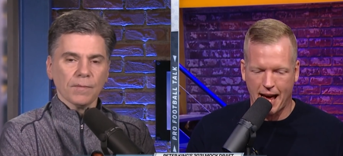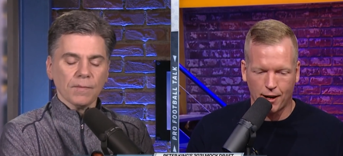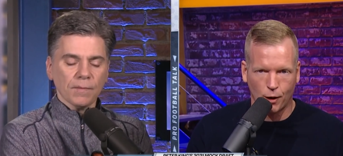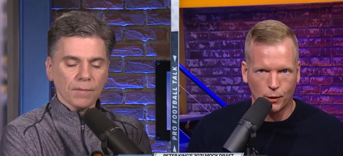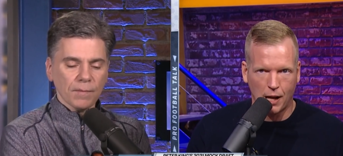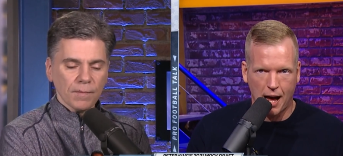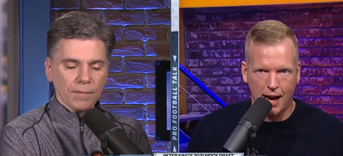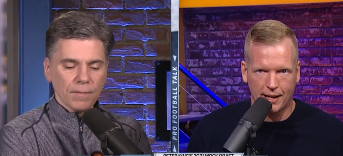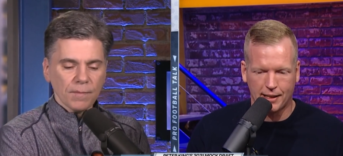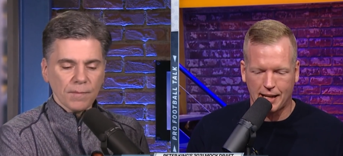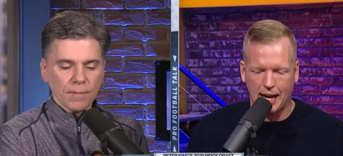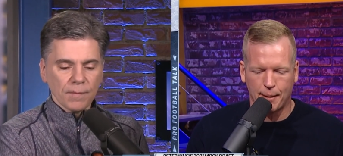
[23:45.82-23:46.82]
Speaker 1: O line
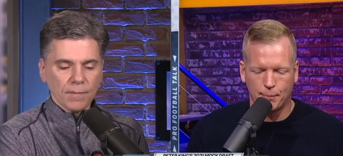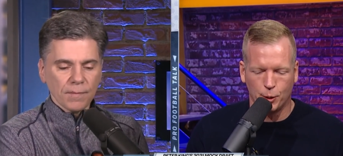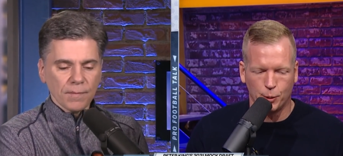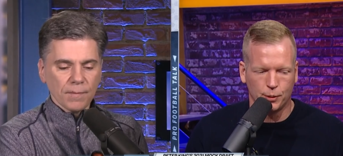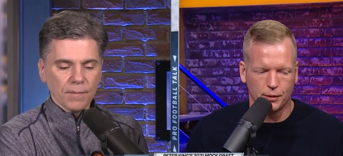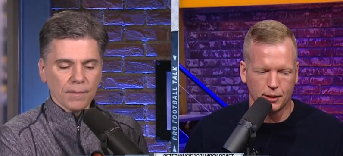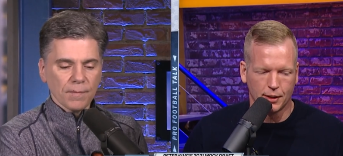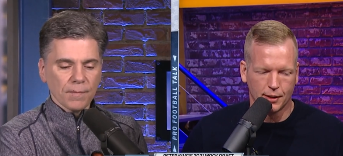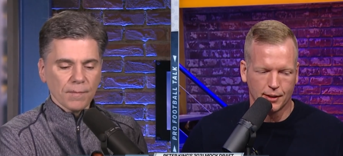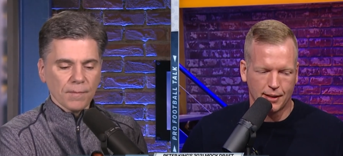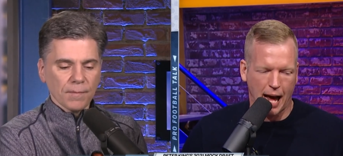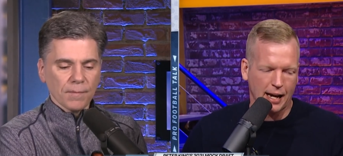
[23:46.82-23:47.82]
and Cam Newton.
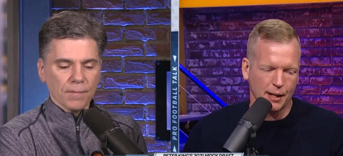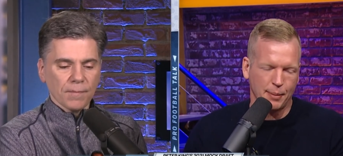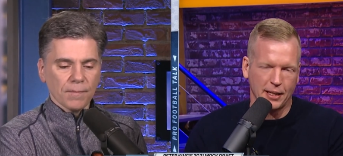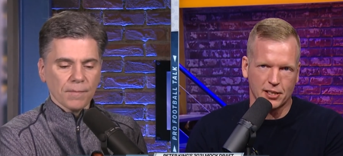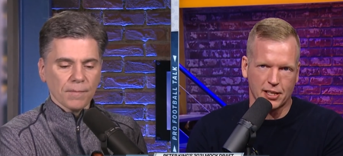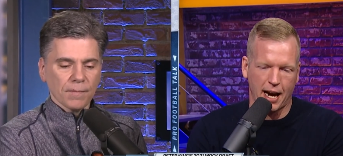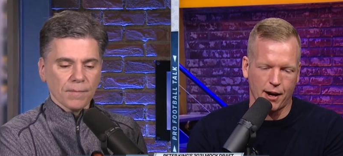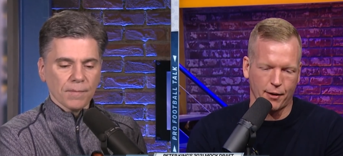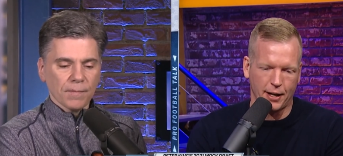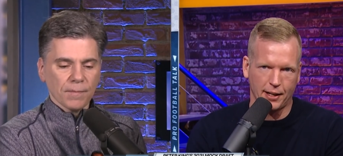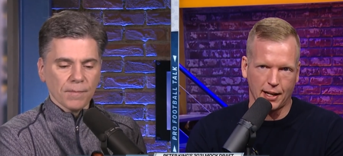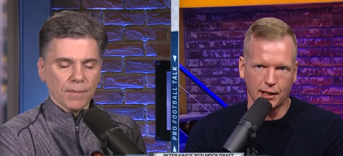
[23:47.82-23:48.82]
That could be
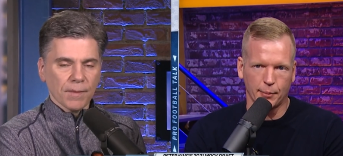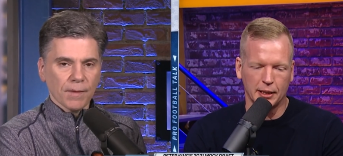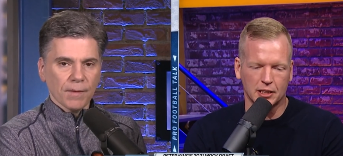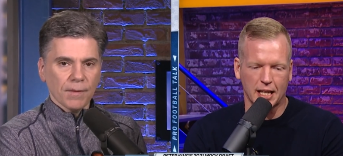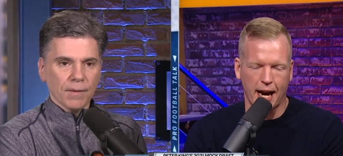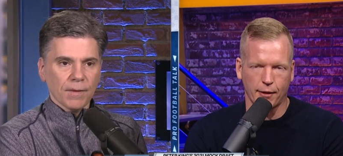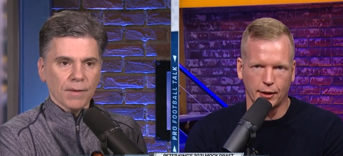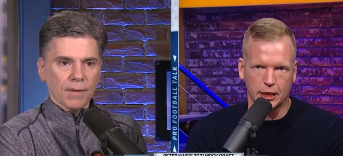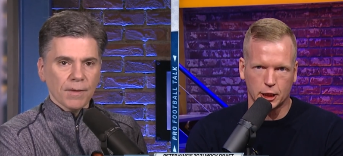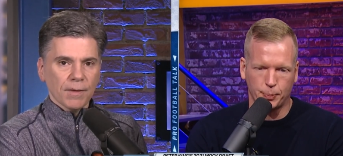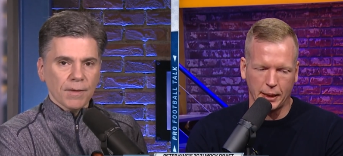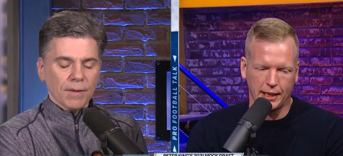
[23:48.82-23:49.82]
scary. That could be scary
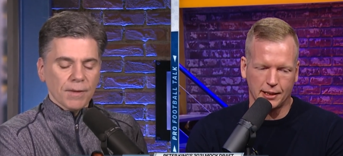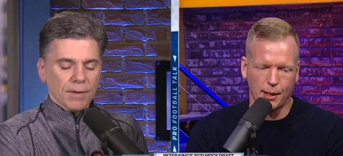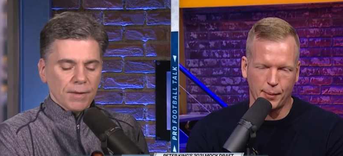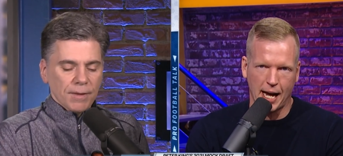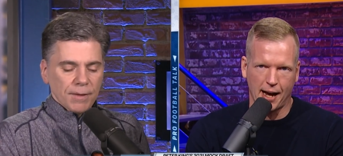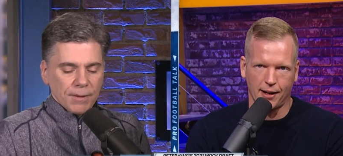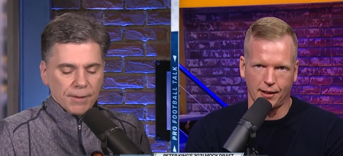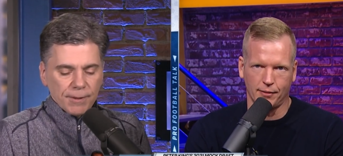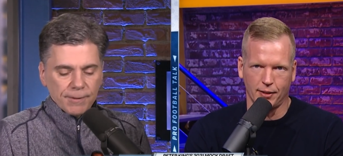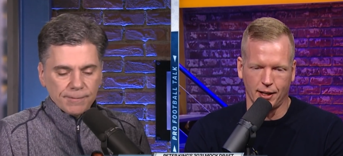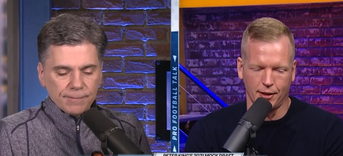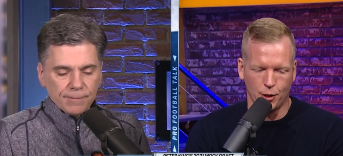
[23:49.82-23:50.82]
speed coming out
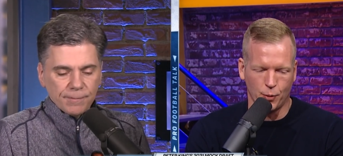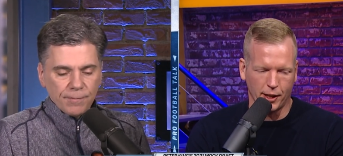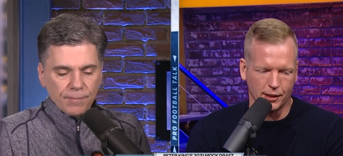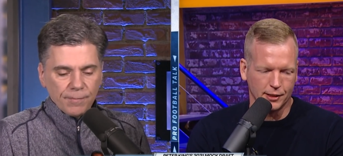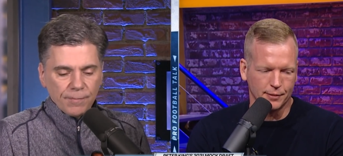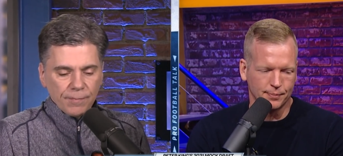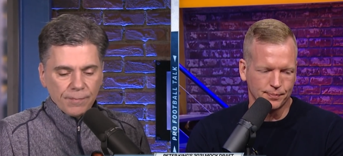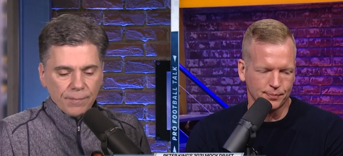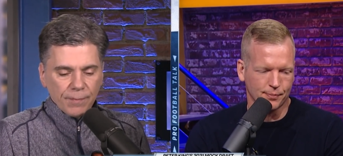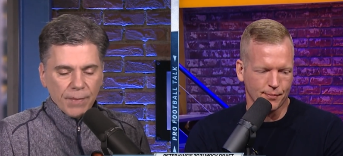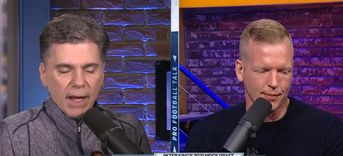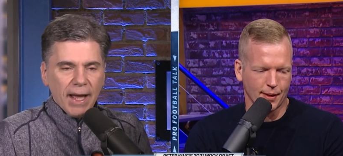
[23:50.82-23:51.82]
of uh, New England.
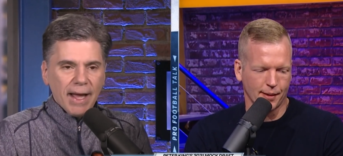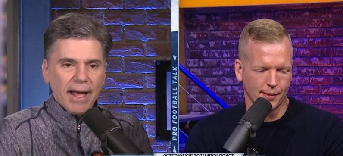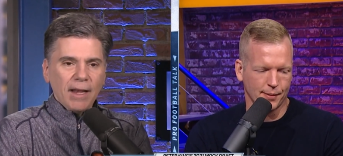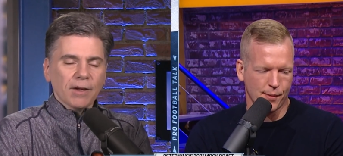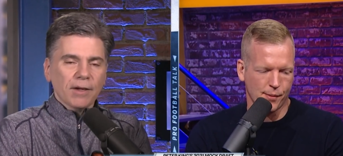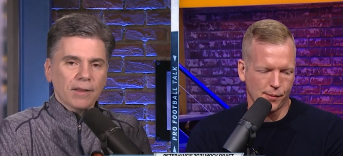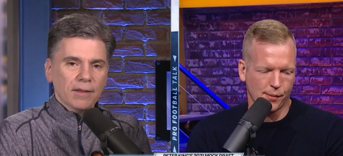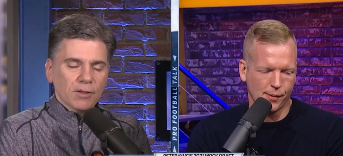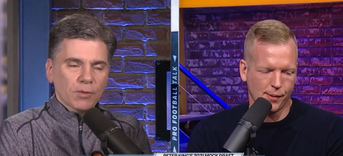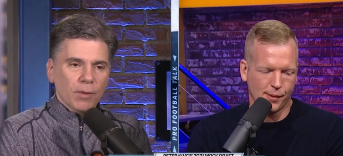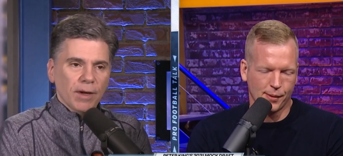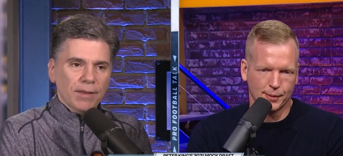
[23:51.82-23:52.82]
Speaker 2: I, I look at it
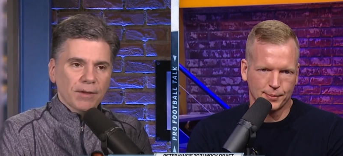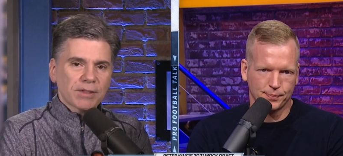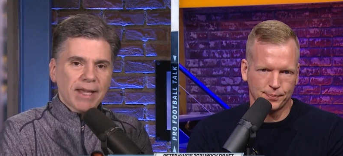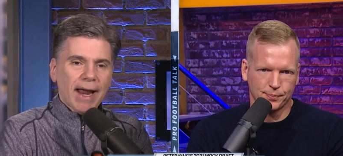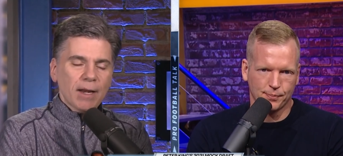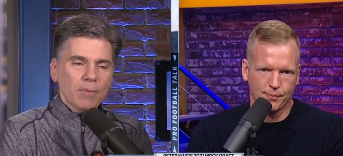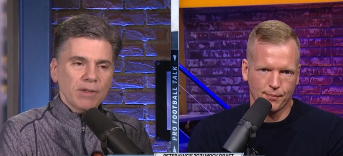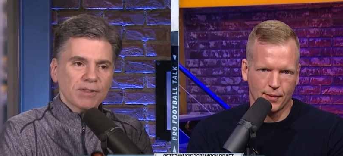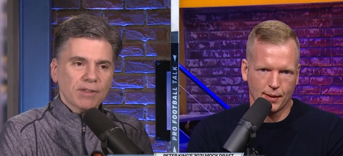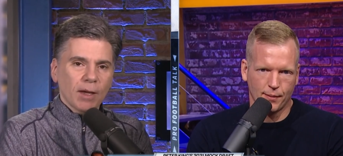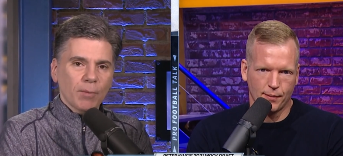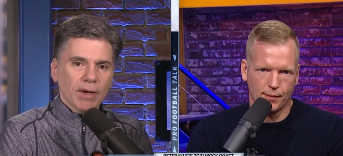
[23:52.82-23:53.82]
this way: there's got to be
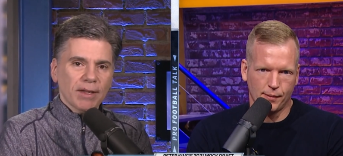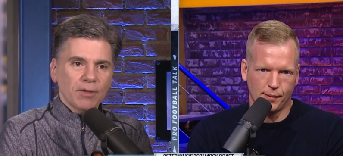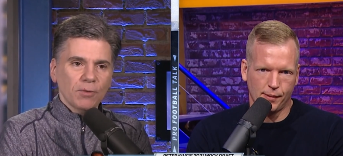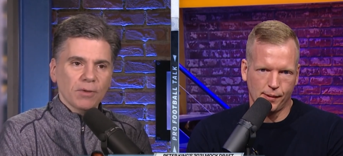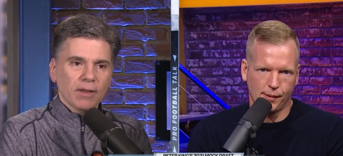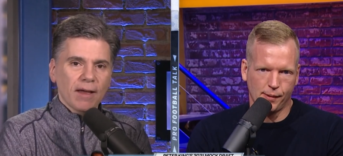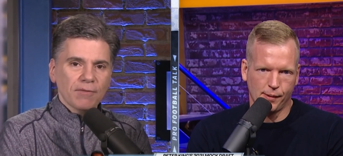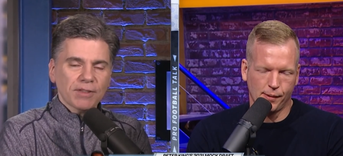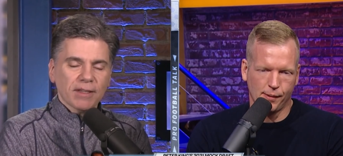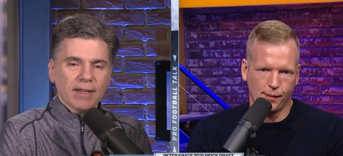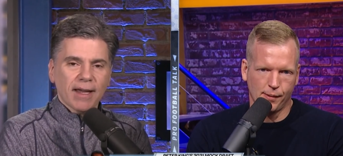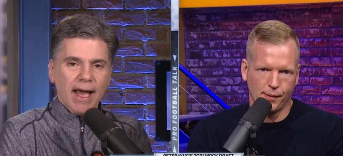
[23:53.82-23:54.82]
somebody who
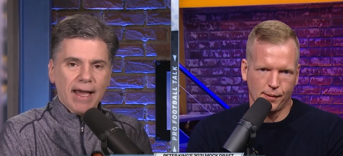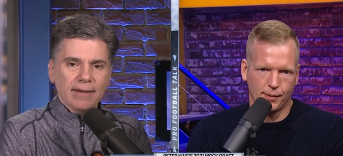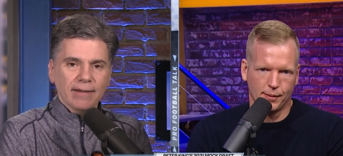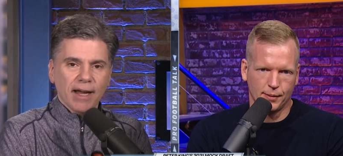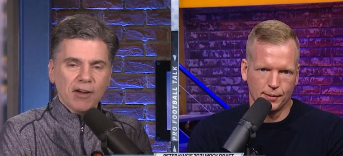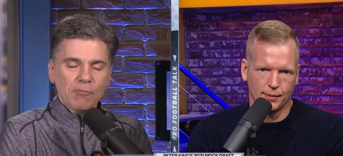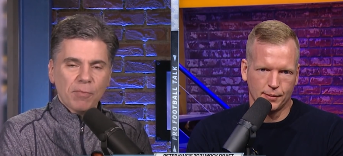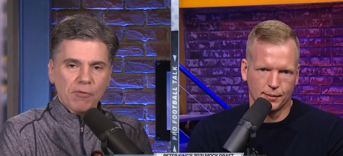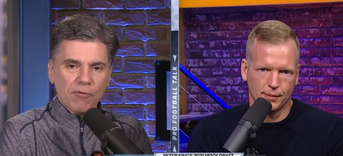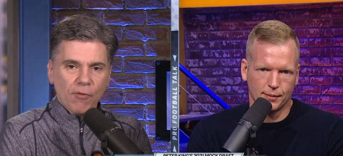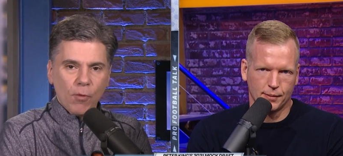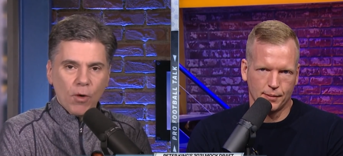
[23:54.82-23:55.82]
loves the guy enough
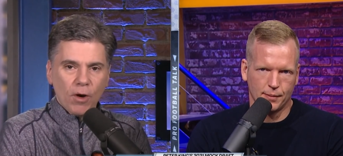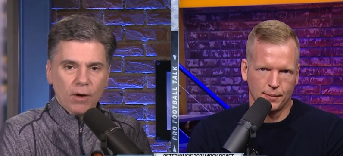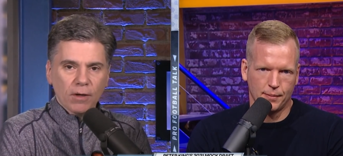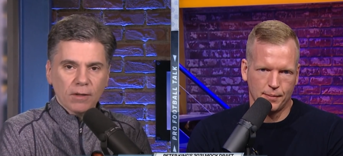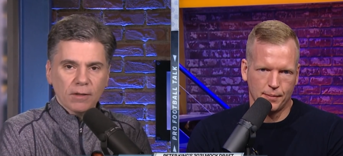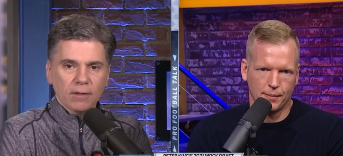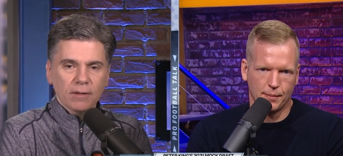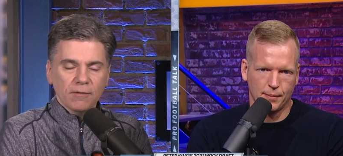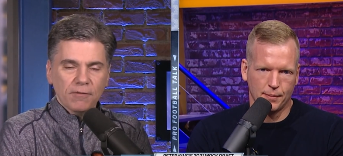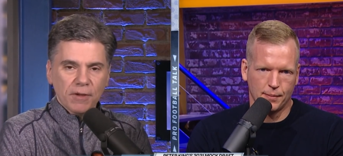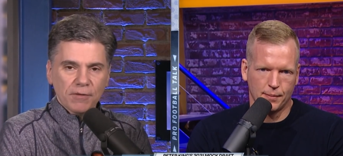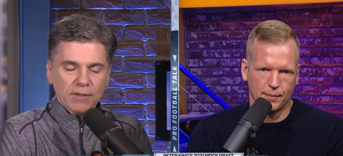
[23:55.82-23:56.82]
before
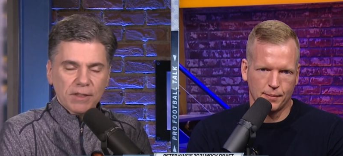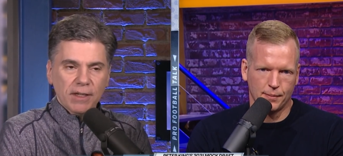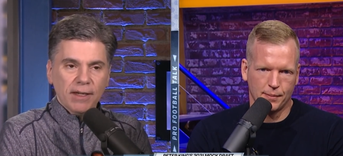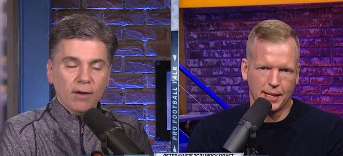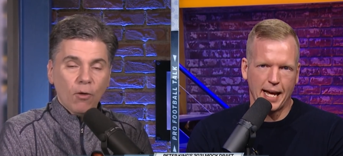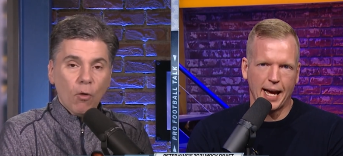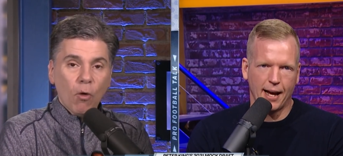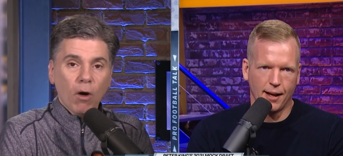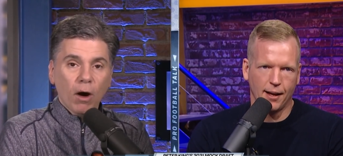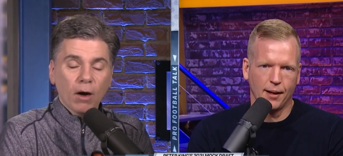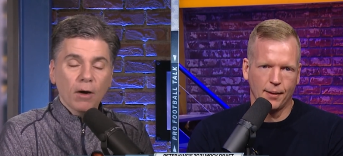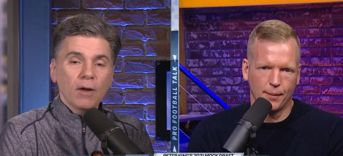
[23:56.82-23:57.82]
15, yeah. or